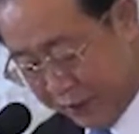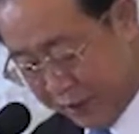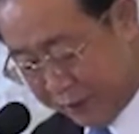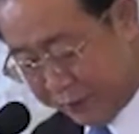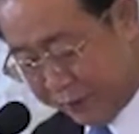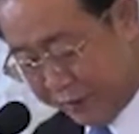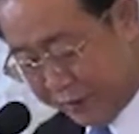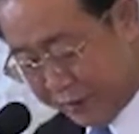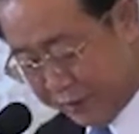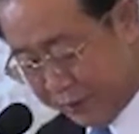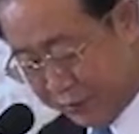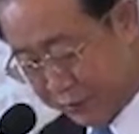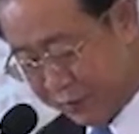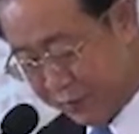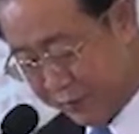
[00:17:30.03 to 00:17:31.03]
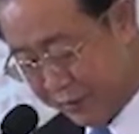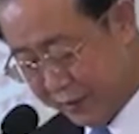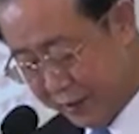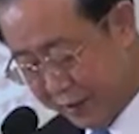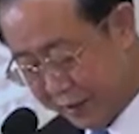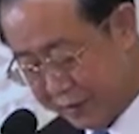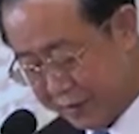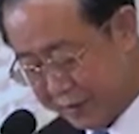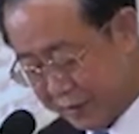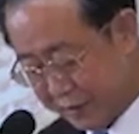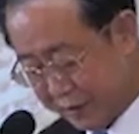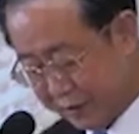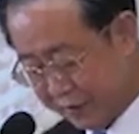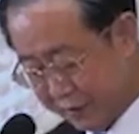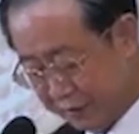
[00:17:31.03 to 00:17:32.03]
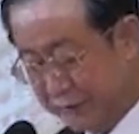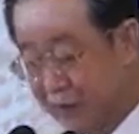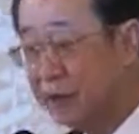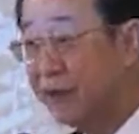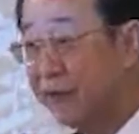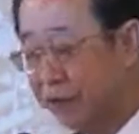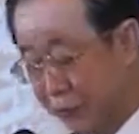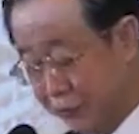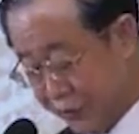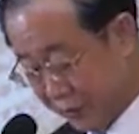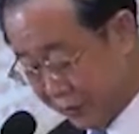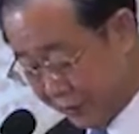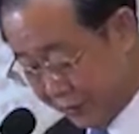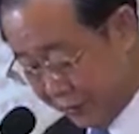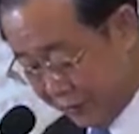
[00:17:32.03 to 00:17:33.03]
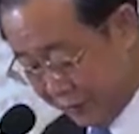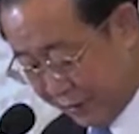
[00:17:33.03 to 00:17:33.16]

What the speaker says: unpredictable, uncertain future,